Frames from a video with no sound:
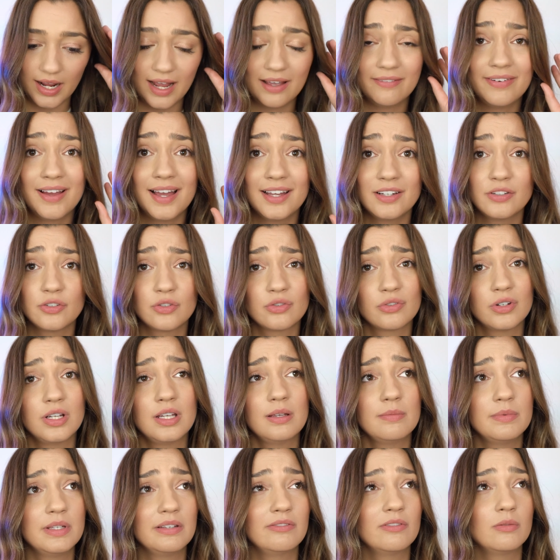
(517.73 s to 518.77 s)
I've had
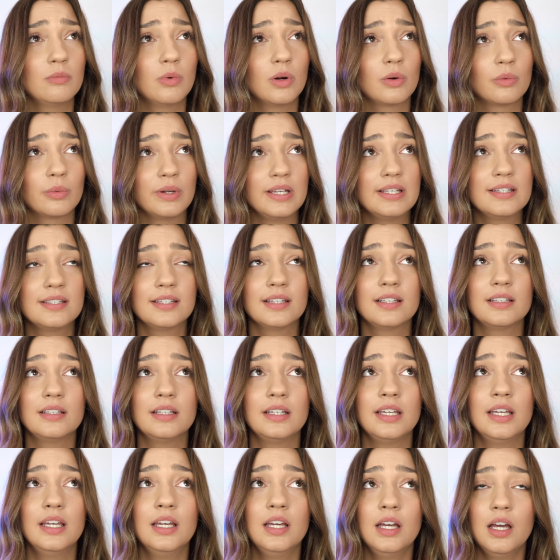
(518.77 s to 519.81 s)
dreams even more
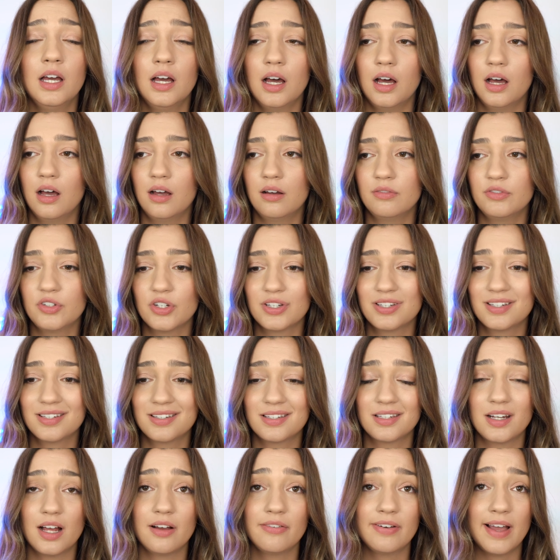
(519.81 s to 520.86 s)
recently of
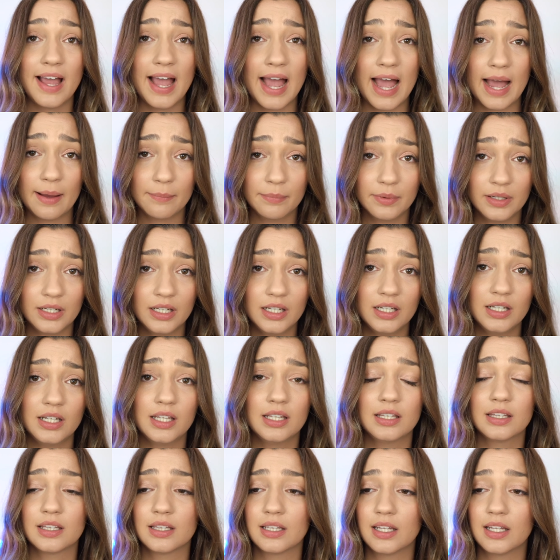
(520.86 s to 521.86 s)
just stuff happening in